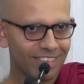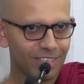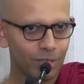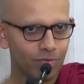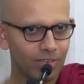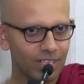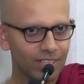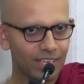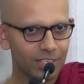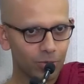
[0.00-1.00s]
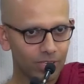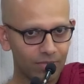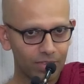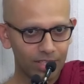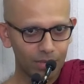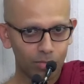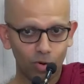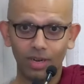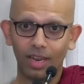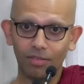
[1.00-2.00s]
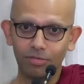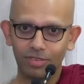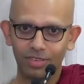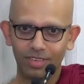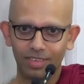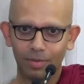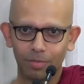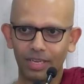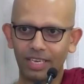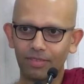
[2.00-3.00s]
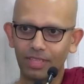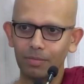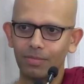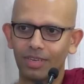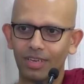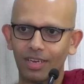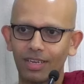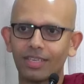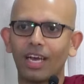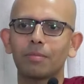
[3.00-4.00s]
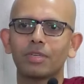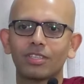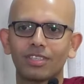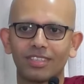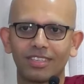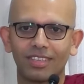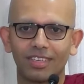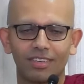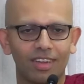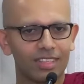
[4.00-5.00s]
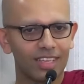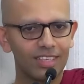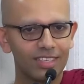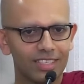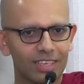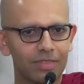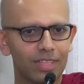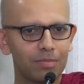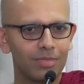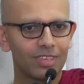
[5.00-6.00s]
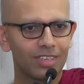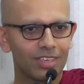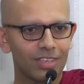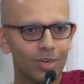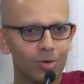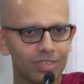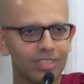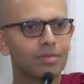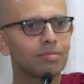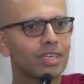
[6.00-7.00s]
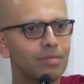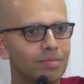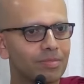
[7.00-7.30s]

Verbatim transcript: you feel that you are giving them more love by giving them a diamond rather than giving them gold. Madam?